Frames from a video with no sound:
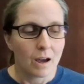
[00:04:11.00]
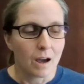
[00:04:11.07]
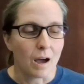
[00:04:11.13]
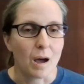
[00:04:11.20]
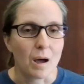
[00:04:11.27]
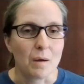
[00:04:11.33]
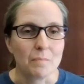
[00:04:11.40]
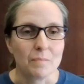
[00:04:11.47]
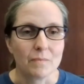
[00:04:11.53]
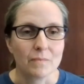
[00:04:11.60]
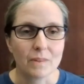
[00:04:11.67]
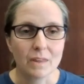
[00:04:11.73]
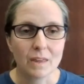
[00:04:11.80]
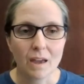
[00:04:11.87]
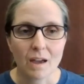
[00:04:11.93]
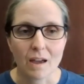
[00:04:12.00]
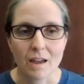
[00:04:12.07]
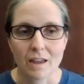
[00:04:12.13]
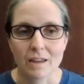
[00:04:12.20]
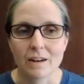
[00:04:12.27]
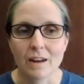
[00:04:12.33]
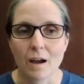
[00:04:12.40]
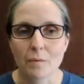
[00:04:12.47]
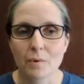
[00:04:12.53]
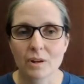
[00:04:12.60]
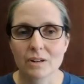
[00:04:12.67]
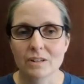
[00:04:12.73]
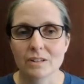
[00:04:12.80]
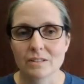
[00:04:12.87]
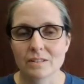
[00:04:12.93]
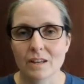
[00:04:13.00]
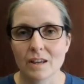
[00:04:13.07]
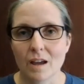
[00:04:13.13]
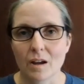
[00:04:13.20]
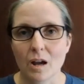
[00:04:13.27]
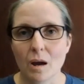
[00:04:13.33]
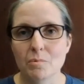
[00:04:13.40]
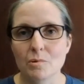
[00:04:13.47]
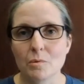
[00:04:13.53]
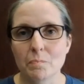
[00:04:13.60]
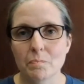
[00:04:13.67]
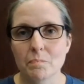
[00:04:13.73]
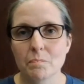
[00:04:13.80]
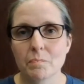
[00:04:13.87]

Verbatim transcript: And I wanted to say a couple